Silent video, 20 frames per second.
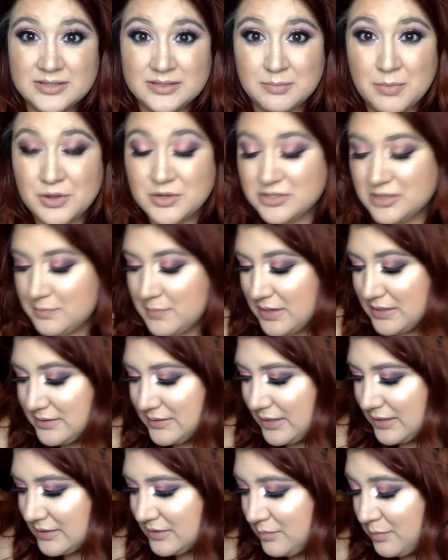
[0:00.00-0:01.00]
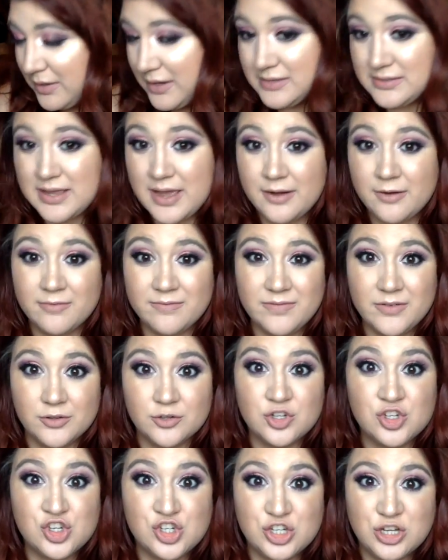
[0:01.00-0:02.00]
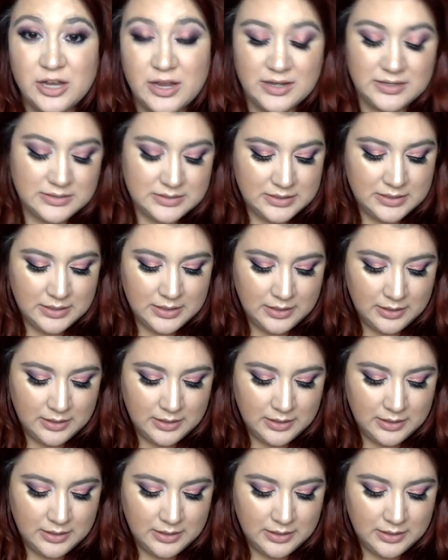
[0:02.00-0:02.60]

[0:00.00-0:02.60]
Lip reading: most of my setting sprays, I don't feel shit.